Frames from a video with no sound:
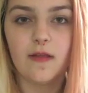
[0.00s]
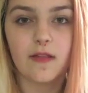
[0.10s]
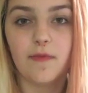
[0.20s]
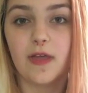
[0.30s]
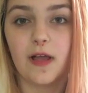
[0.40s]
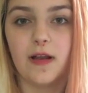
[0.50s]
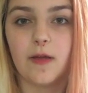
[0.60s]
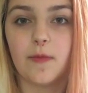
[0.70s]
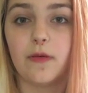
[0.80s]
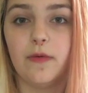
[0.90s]
something I
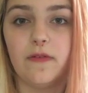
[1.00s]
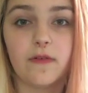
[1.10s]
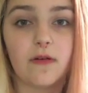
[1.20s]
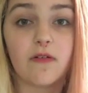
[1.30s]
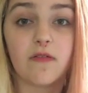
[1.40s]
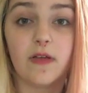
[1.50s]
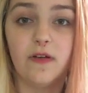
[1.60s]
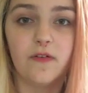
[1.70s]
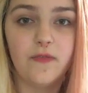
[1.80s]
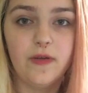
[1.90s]
link between photography
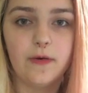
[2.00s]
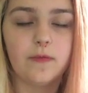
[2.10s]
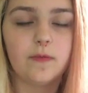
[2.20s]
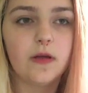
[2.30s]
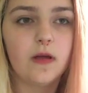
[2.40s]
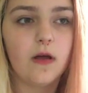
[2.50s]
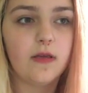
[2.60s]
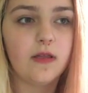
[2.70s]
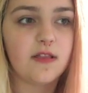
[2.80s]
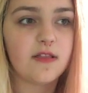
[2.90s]
and film
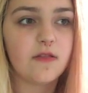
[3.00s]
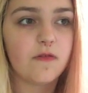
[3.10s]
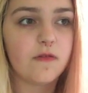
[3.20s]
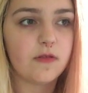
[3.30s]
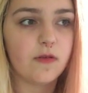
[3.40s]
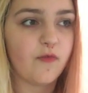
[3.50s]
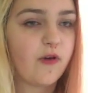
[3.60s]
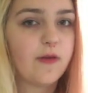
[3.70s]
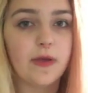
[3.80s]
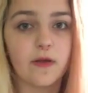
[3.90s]
is the
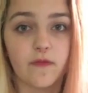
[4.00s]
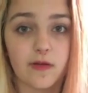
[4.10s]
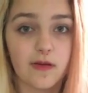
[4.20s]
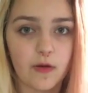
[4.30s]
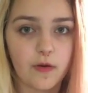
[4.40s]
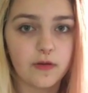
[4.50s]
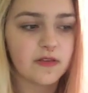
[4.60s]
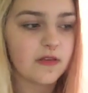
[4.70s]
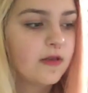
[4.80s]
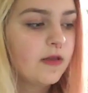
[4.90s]
framing of a shot.
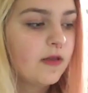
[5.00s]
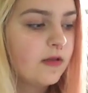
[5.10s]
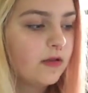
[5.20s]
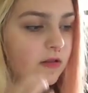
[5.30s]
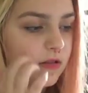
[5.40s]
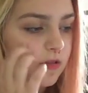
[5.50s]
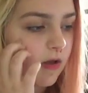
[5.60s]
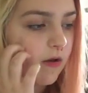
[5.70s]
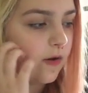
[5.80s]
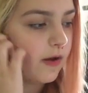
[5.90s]

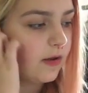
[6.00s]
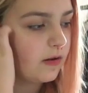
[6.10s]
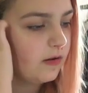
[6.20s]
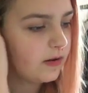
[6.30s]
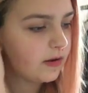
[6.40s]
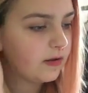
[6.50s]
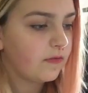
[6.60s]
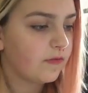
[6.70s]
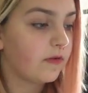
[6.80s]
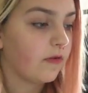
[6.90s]
So I included
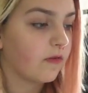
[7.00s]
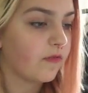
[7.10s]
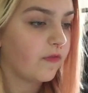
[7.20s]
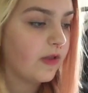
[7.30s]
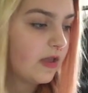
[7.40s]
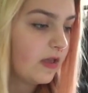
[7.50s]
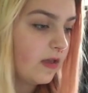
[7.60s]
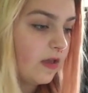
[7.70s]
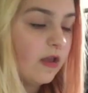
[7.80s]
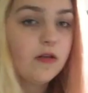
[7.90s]
photography
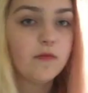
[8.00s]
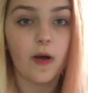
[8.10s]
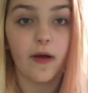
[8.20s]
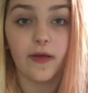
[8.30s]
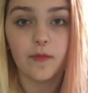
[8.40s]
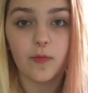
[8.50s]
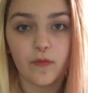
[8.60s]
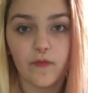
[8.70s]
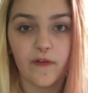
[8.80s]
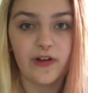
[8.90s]
in my
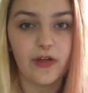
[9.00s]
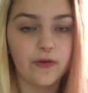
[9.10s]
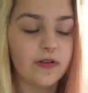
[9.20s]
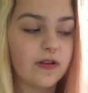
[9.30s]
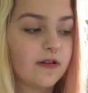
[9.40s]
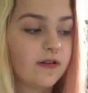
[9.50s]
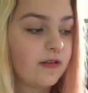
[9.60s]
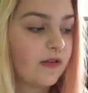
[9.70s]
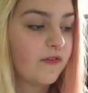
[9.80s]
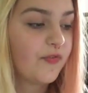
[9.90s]
portfolio to
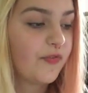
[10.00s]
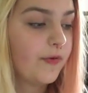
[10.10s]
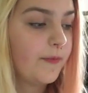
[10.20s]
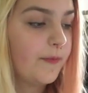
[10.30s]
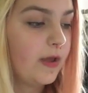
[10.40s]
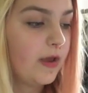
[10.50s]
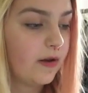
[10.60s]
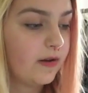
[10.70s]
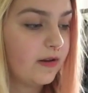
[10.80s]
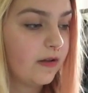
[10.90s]
give them an
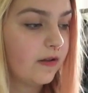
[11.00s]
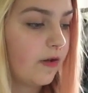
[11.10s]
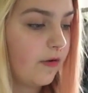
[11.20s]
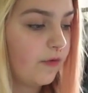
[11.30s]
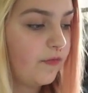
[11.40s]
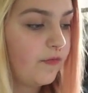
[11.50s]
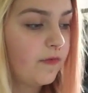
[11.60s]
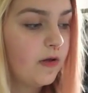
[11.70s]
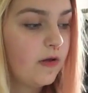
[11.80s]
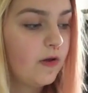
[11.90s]
idea
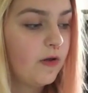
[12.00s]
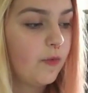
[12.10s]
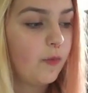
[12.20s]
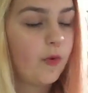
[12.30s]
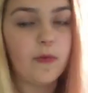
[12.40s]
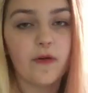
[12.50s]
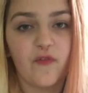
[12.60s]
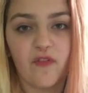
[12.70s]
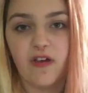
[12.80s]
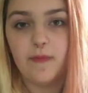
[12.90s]
of what my
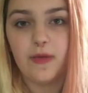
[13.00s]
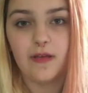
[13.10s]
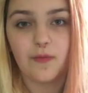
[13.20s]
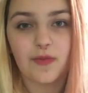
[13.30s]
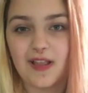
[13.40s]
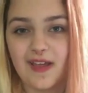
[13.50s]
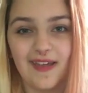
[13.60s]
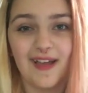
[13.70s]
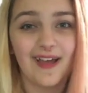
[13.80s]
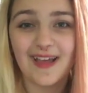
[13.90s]
framing was
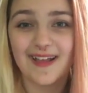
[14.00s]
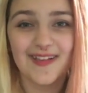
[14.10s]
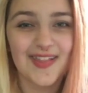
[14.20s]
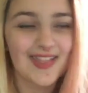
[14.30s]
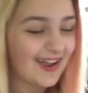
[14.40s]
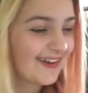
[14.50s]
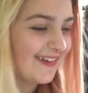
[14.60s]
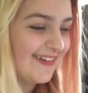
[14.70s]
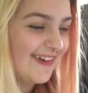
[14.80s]
like, I guess, I don't